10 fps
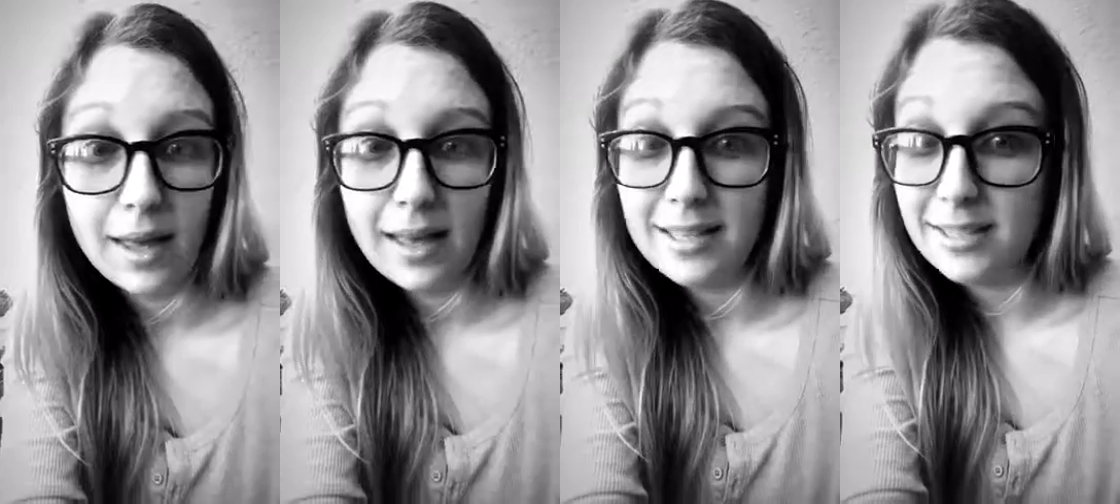
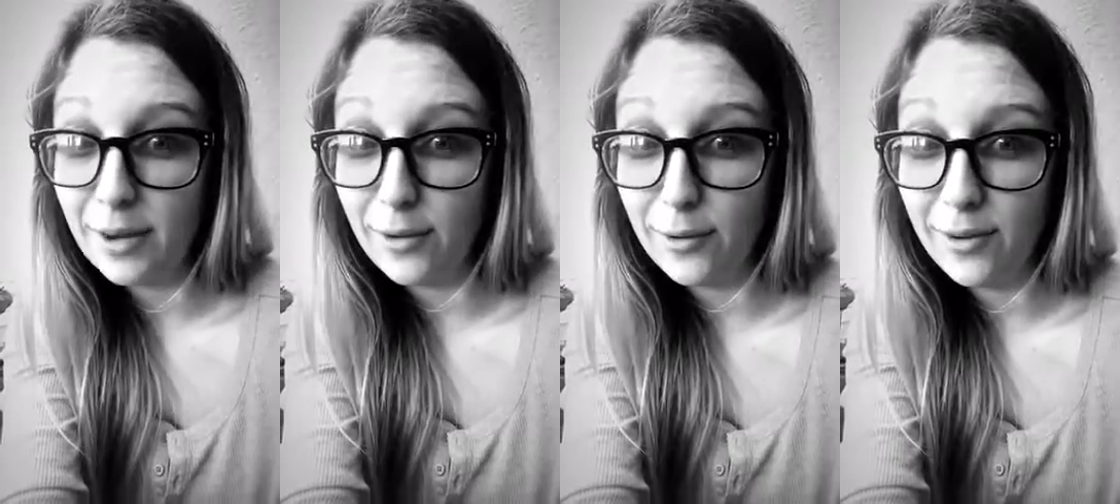
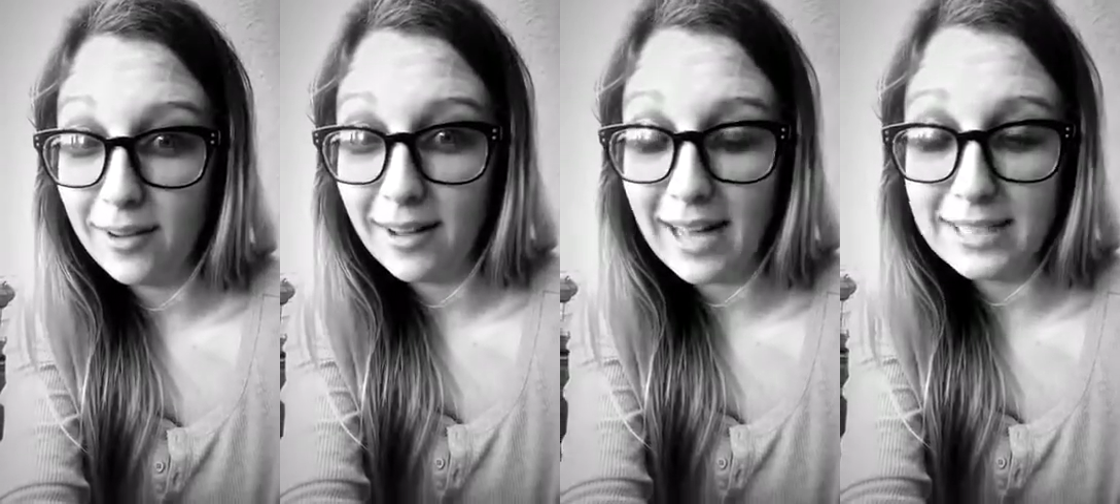So
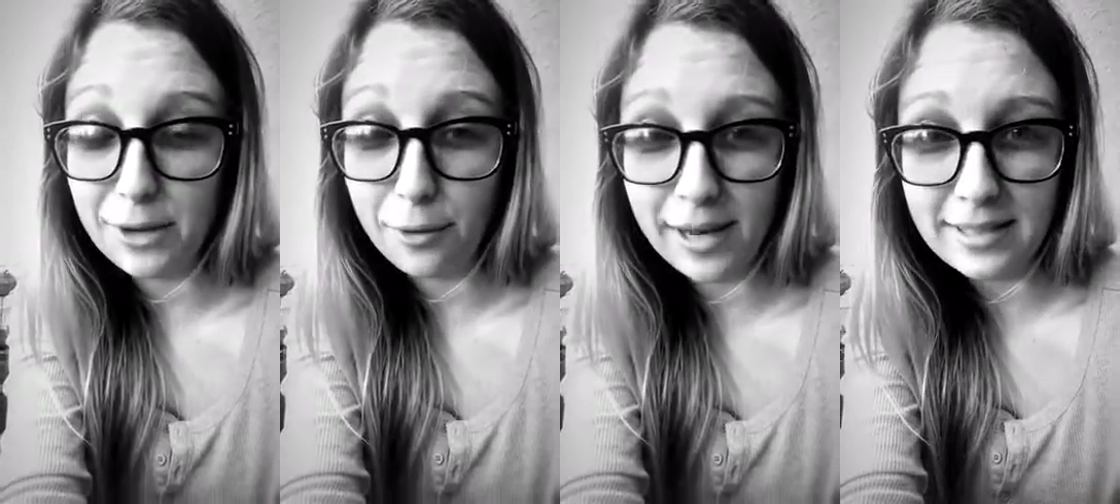I took
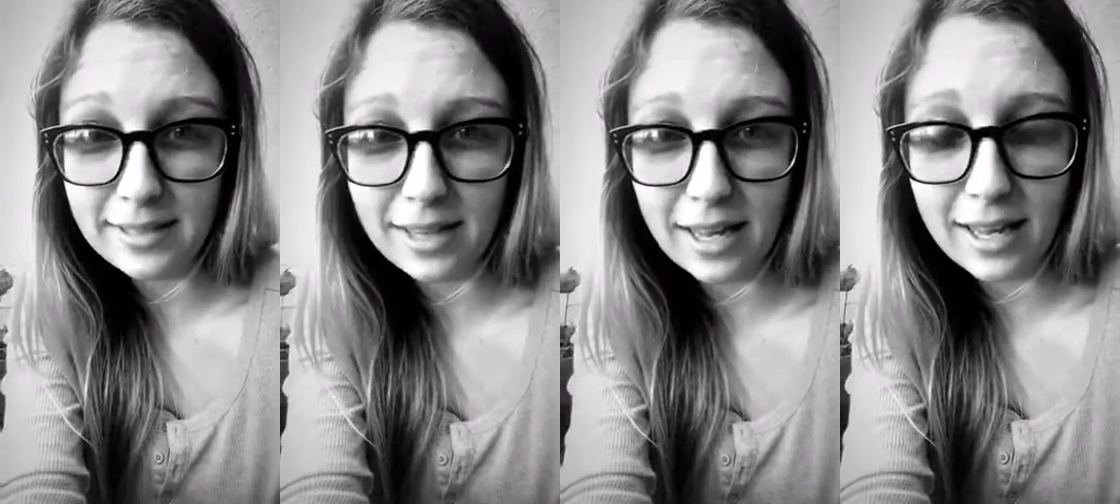a
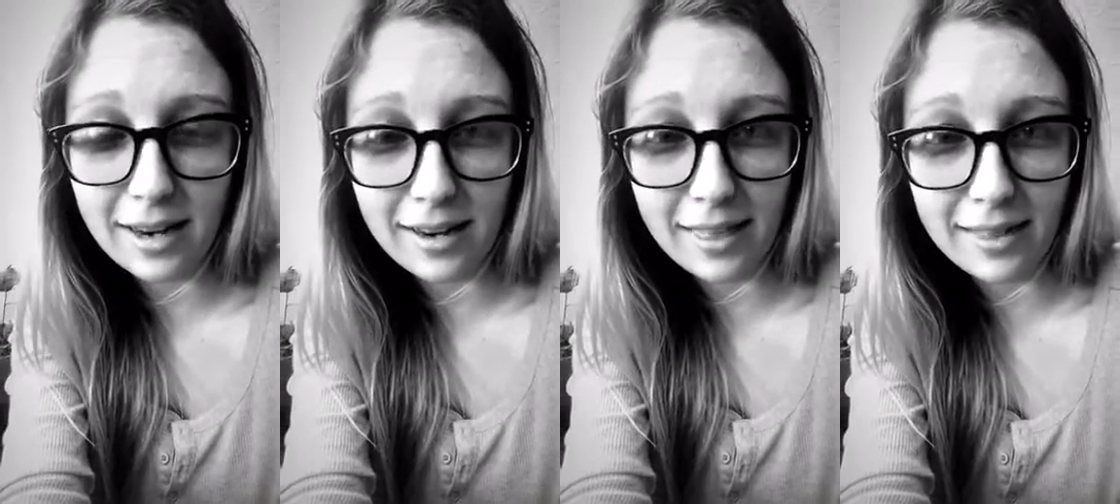risk. I cut it
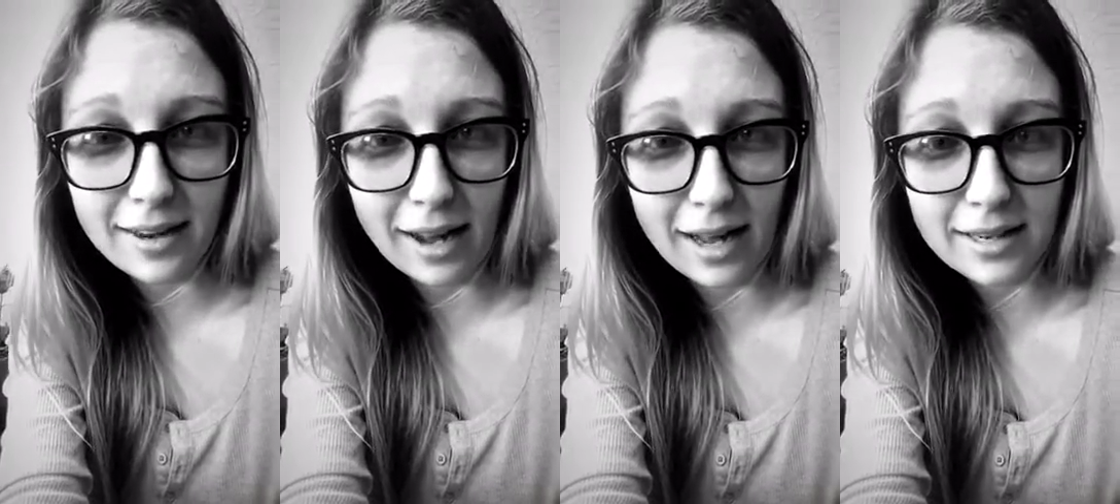at the
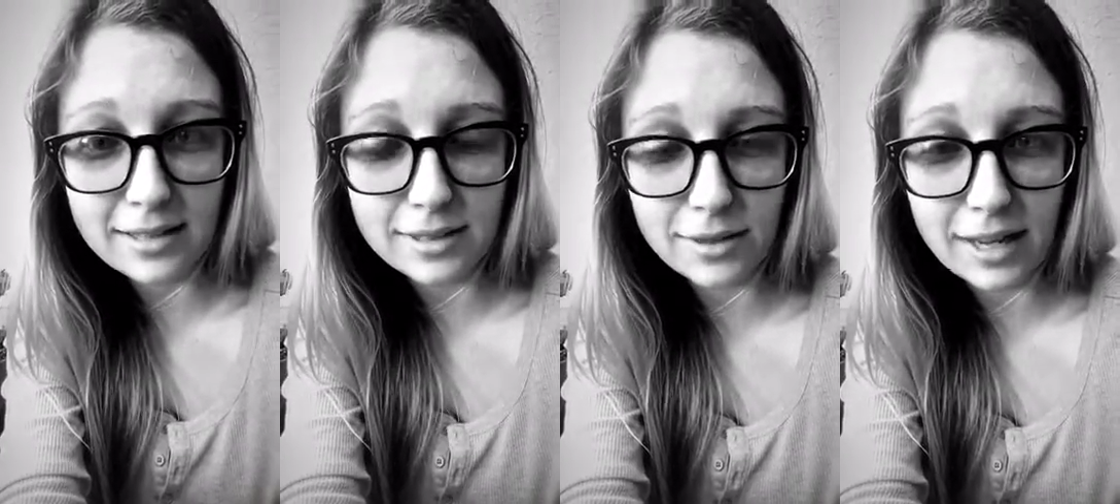nod
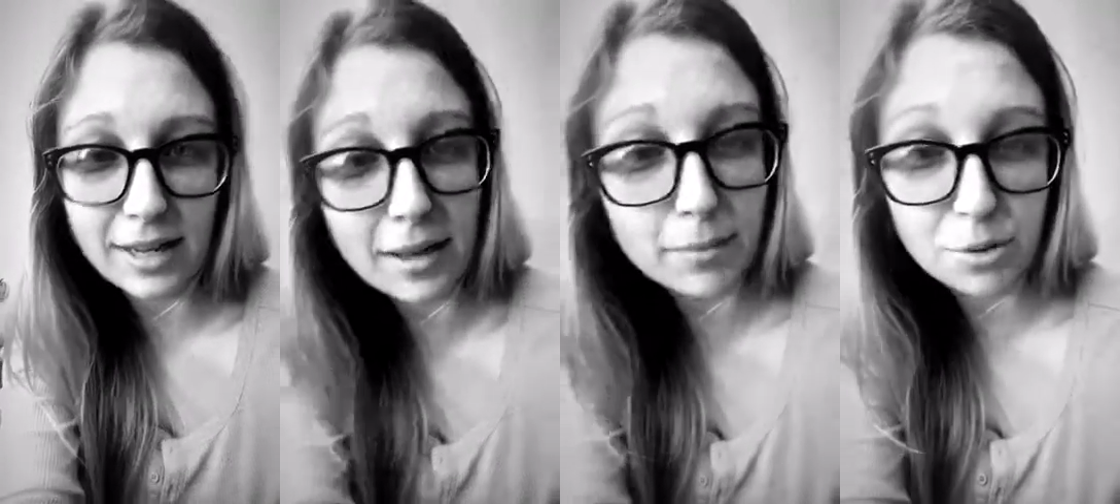so that it
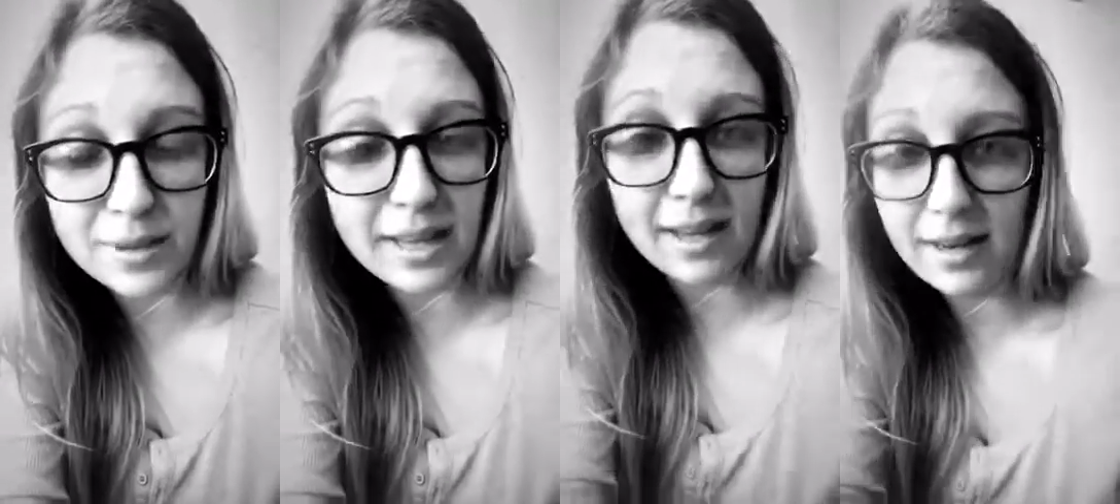could bloom
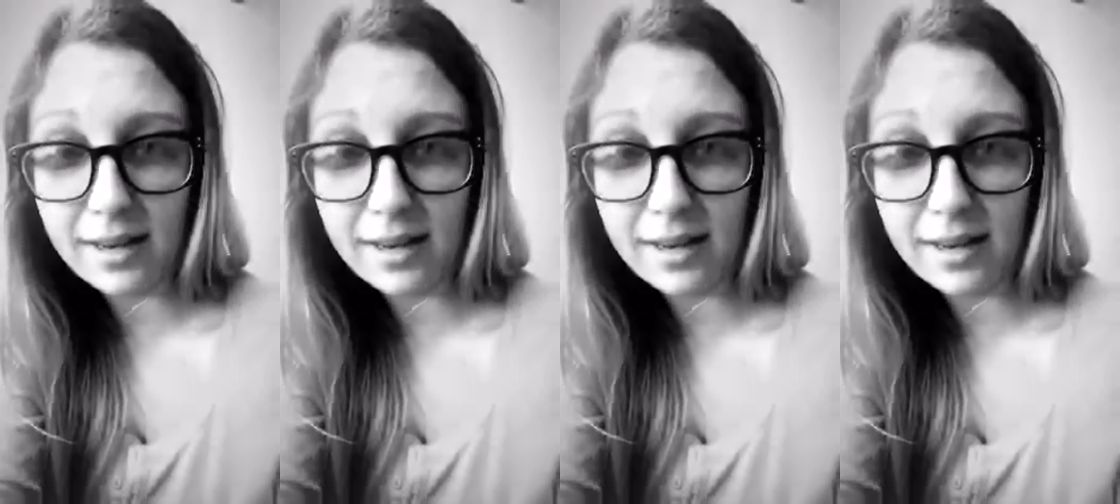again,